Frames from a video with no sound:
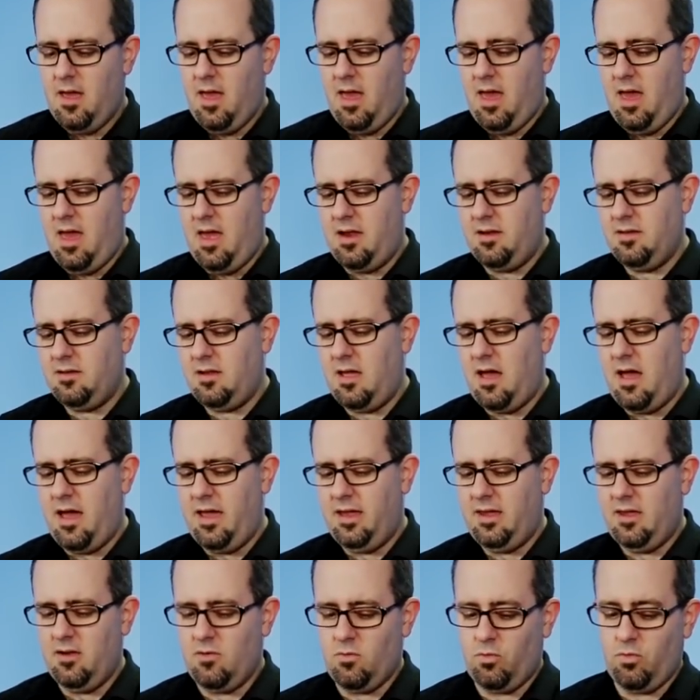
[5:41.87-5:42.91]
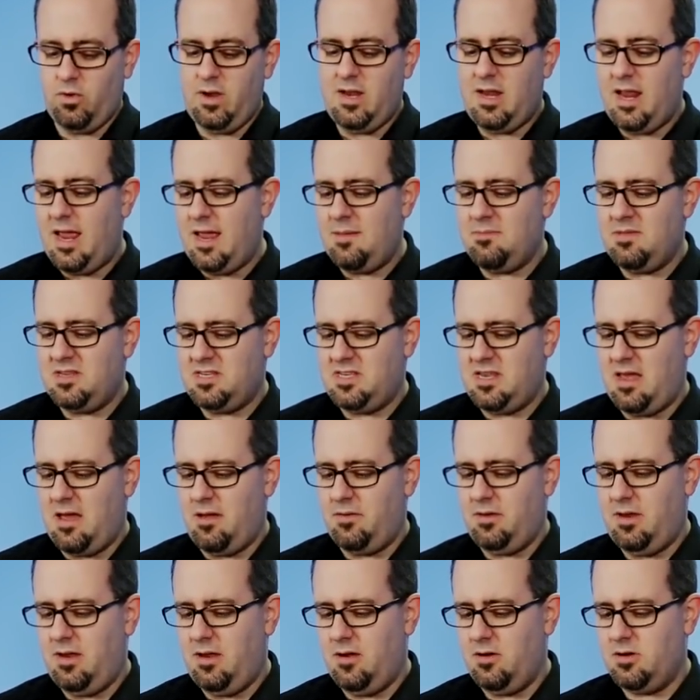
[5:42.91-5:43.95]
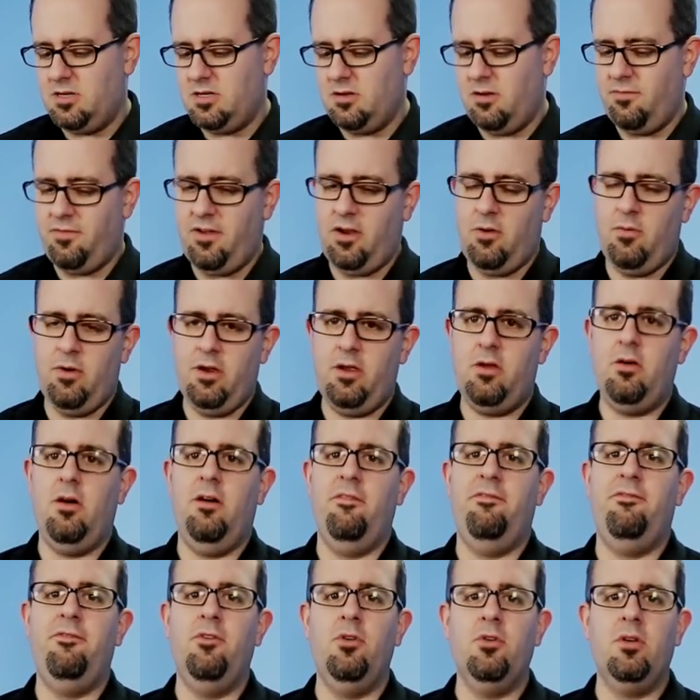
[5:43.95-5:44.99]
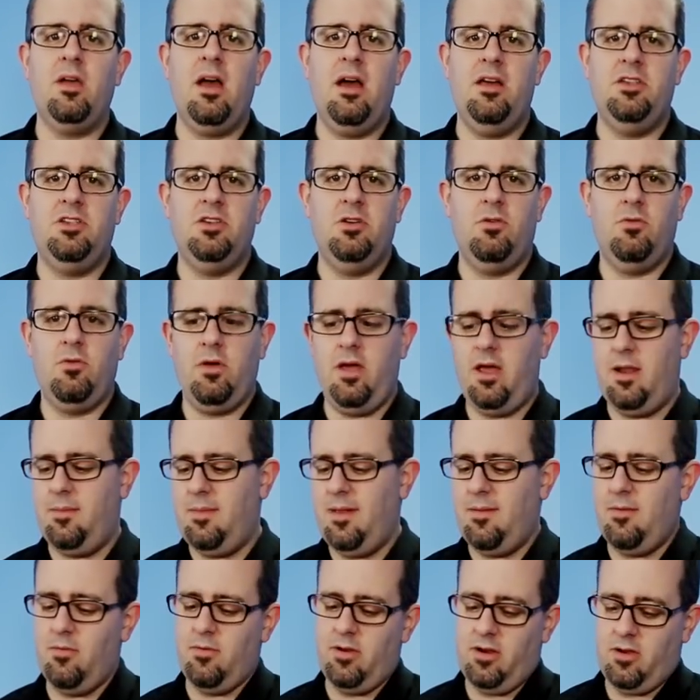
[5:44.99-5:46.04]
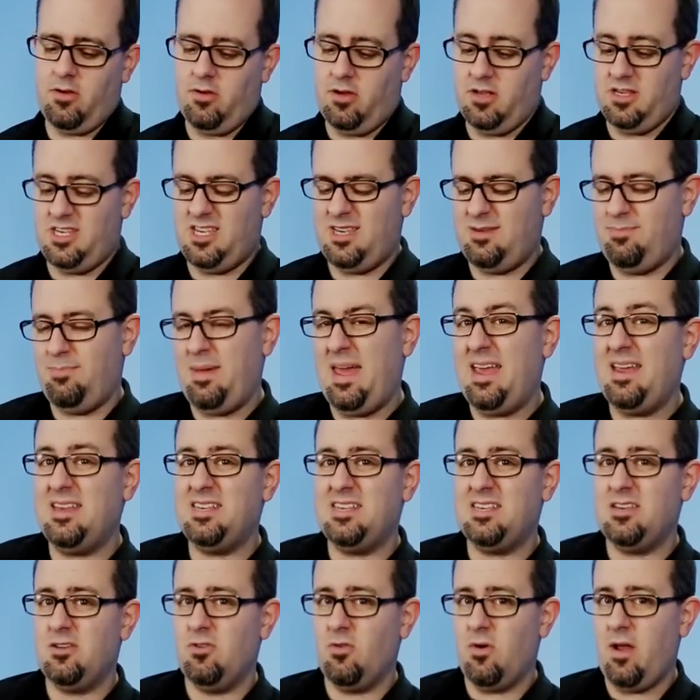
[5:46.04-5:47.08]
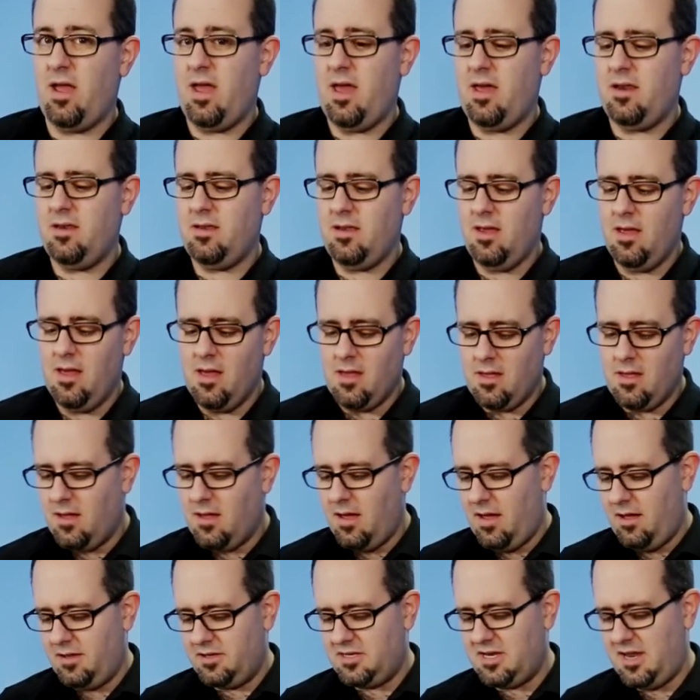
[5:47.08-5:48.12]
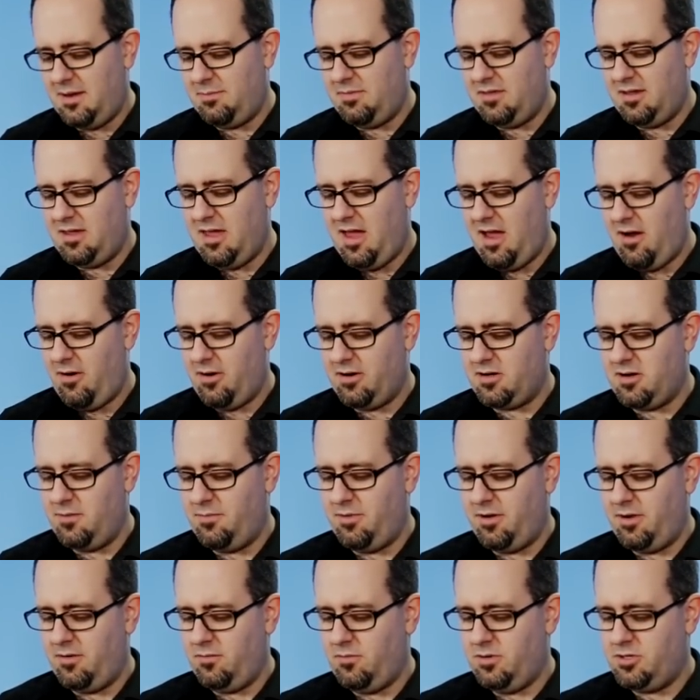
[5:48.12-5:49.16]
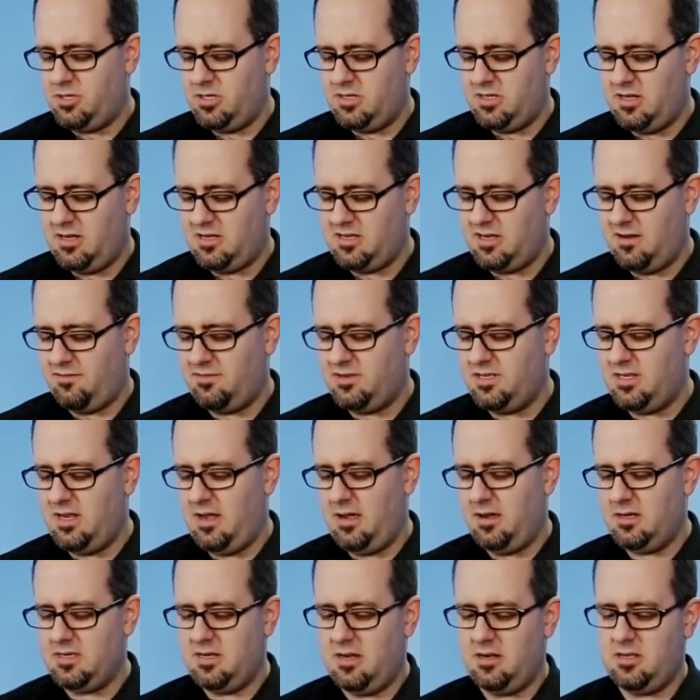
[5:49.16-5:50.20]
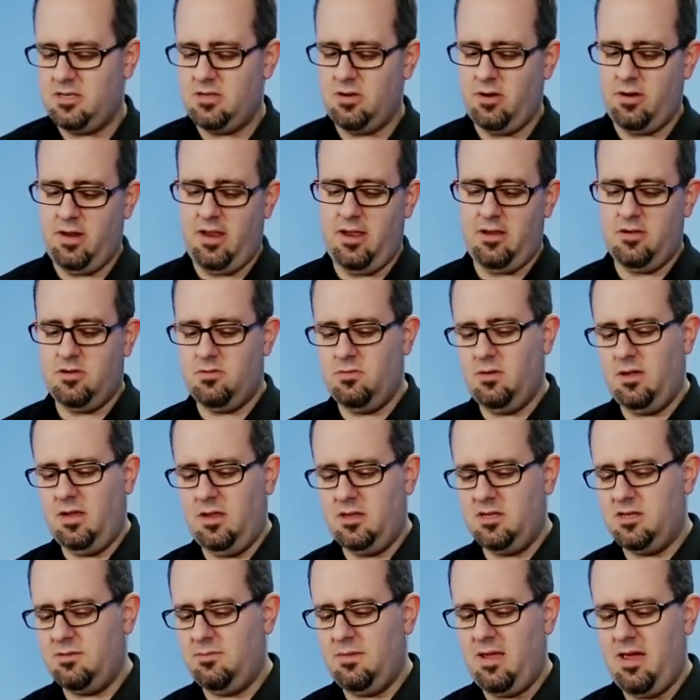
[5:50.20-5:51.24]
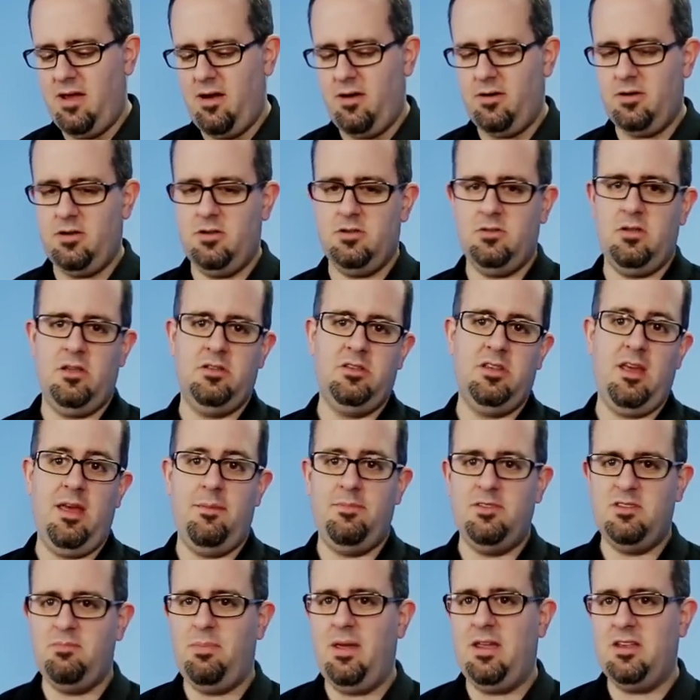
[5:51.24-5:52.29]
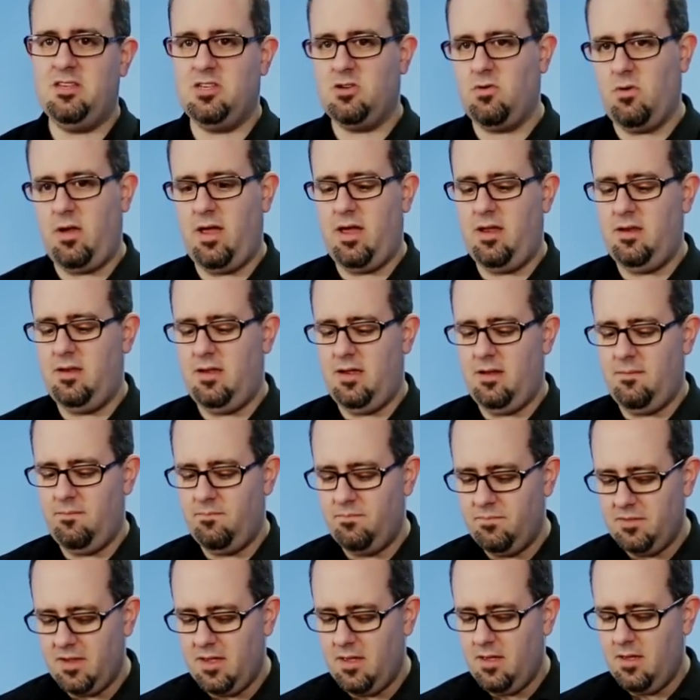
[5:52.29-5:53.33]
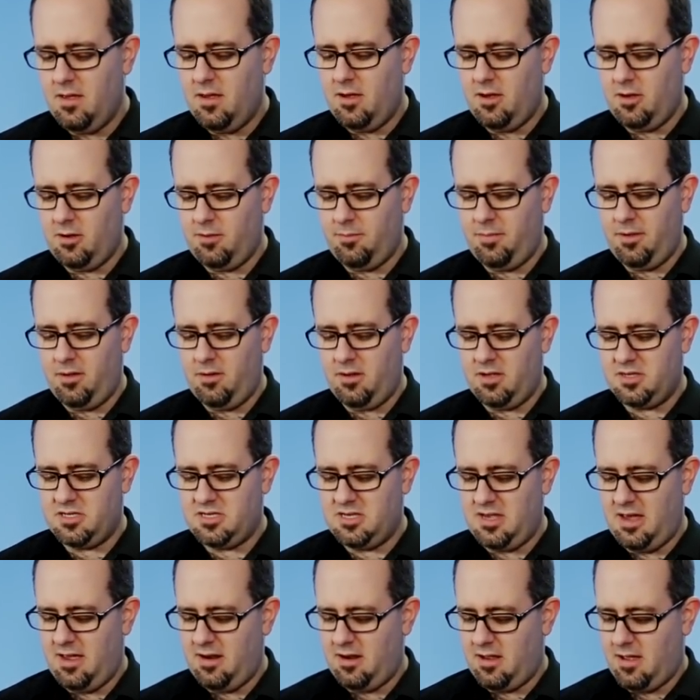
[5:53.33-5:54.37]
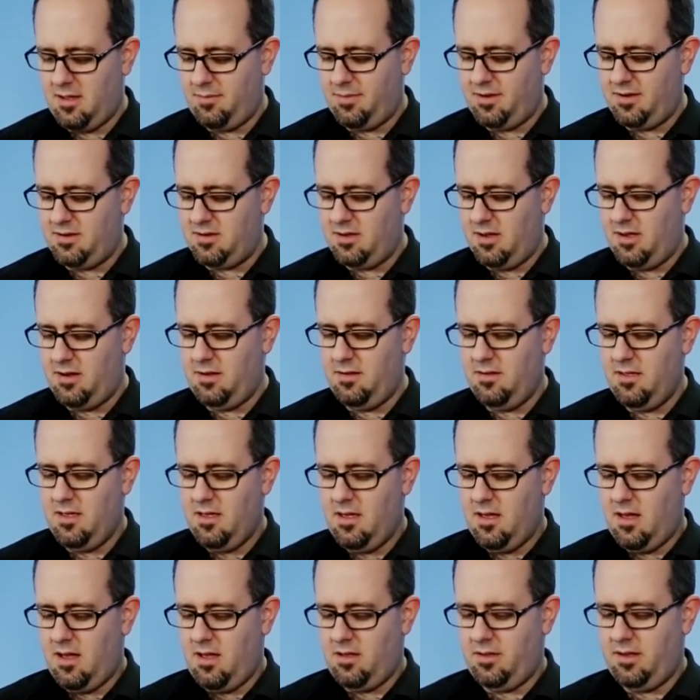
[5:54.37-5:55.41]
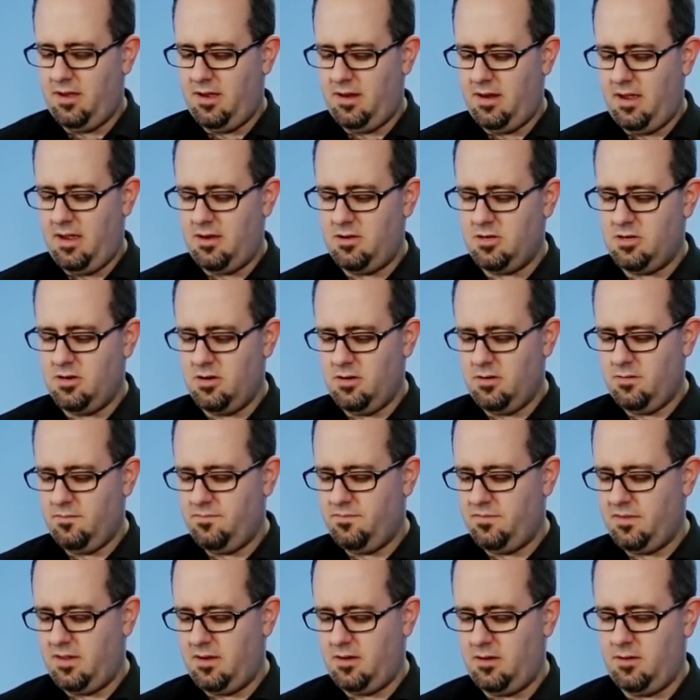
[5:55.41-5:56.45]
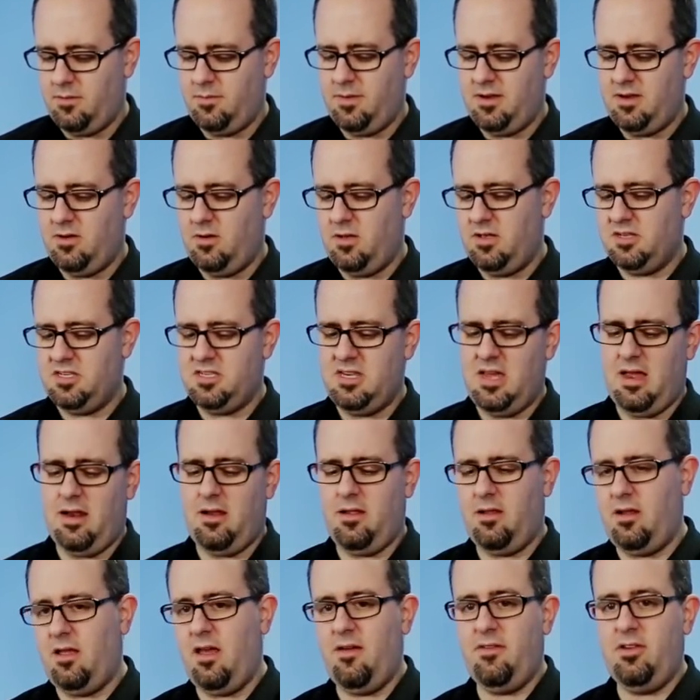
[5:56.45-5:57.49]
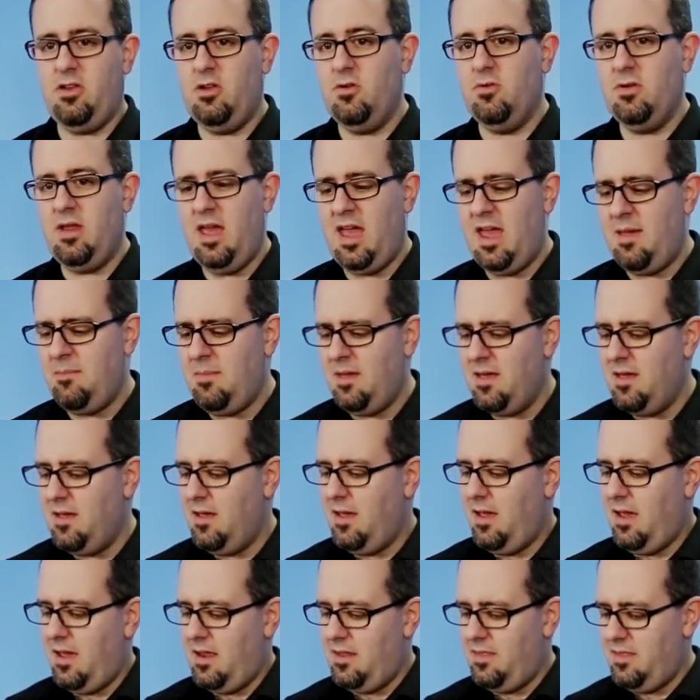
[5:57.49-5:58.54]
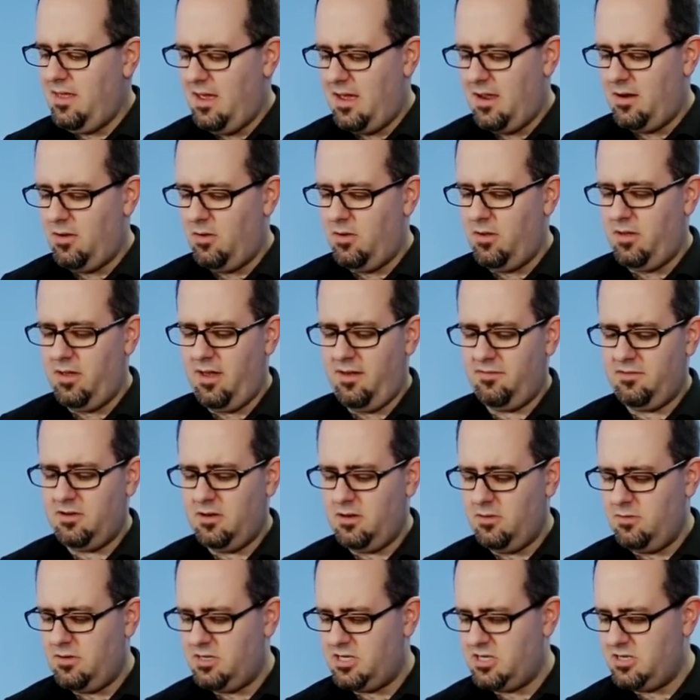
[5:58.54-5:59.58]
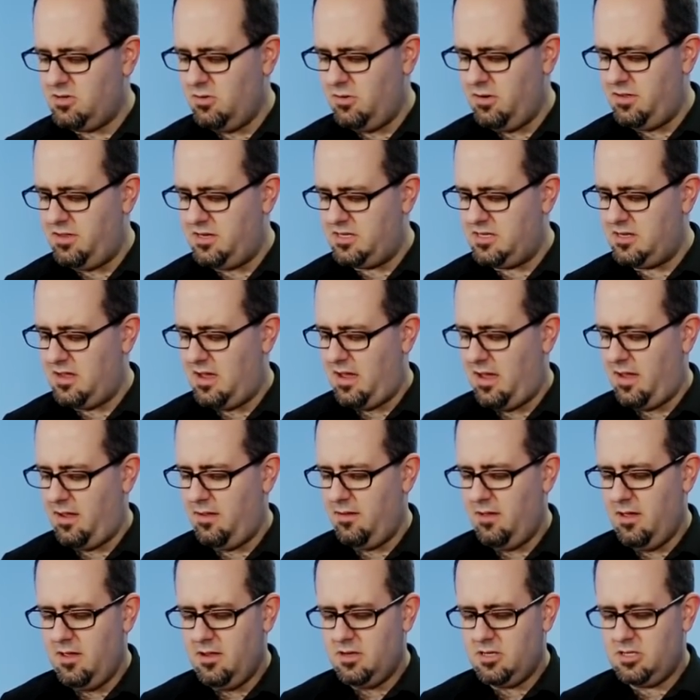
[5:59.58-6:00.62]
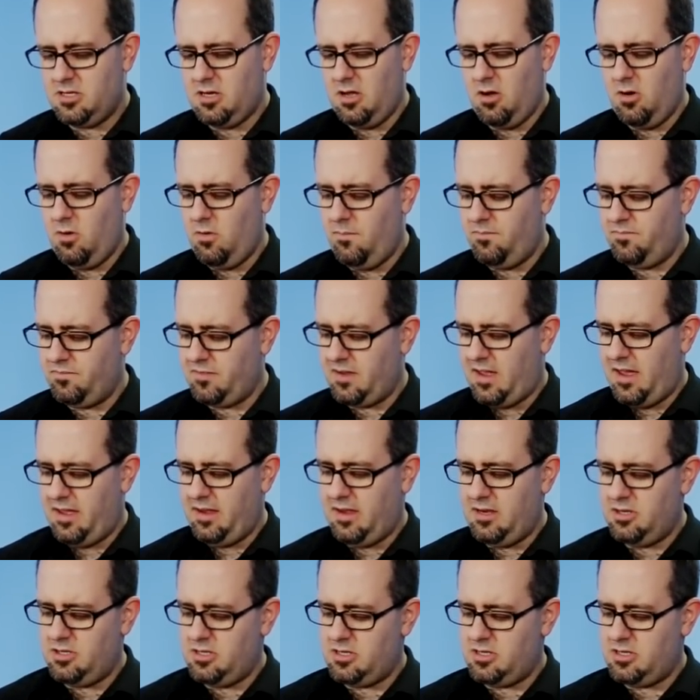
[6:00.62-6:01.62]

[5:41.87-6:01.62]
And I can rename the sound here. So if I don't want to call it Full Concert Grand, maybe I want to call it Space Grand, I'll type the character button, which is SF6, and start entering in some characters. I'll type Space Grand in. It'll be all set. I'll be done. I'll hit Enter, and it'll be all set. It'll have a new name, and then all I have to do is store this guy. So I can